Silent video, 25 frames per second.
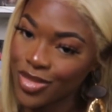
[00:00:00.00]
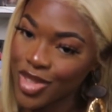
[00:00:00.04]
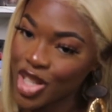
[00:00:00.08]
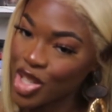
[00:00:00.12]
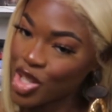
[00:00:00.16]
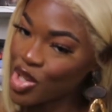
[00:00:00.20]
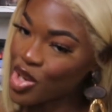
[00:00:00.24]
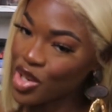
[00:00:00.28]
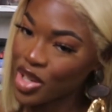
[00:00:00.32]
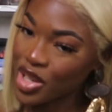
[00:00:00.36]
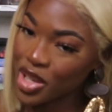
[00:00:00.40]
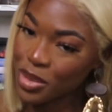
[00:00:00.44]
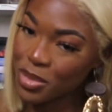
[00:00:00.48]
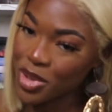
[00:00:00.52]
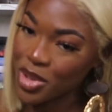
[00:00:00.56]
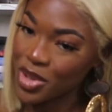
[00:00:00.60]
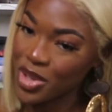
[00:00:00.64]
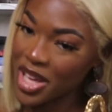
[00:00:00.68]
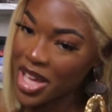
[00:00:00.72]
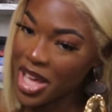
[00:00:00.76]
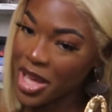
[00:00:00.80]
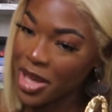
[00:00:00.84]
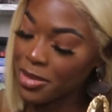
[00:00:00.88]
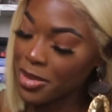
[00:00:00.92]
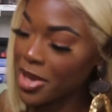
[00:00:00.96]
chocolate
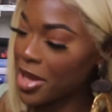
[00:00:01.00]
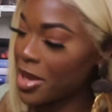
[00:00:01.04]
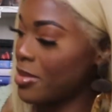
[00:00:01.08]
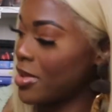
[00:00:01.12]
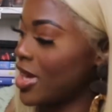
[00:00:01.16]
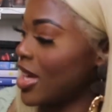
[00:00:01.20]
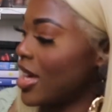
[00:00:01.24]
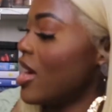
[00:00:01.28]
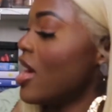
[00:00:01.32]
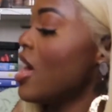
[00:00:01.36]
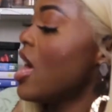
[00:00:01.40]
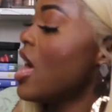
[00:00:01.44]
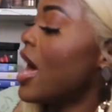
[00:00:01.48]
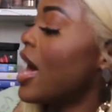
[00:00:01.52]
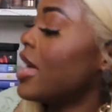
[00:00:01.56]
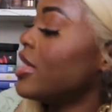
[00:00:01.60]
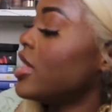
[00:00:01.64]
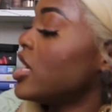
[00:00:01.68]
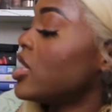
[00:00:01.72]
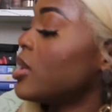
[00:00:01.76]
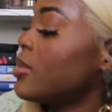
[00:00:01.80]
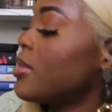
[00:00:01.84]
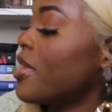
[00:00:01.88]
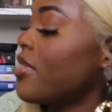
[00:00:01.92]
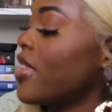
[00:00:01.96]
bouquet, baby. And
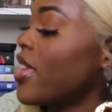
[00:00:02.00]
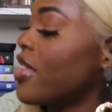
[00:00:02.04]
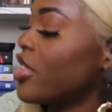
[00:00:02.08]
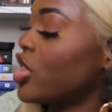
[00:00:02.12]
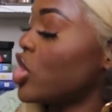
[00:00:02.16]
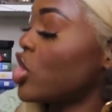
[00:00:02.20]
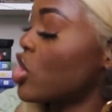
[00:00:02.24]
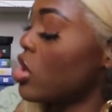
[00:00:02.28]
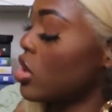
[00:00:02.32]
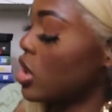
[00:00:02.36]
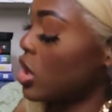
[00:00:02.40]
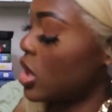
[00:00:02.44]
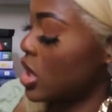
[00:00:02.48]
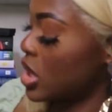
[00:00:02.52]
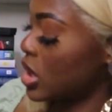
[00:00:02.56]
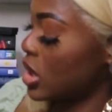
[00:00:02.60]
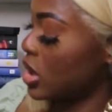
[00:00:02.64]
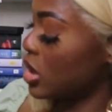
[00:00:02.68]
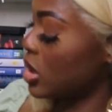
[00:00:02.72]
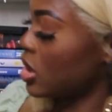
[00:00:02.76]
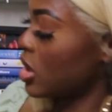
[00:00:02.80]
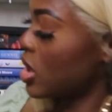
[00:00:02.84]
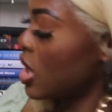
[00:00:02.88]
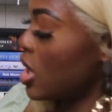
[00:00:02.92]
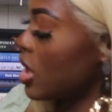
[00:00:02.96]
these are my favourite
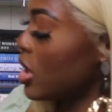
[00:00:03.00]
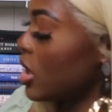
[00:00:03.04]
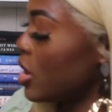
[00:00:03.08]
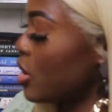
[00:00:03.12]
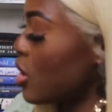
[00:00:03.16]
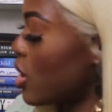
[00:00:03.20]
chocolates. You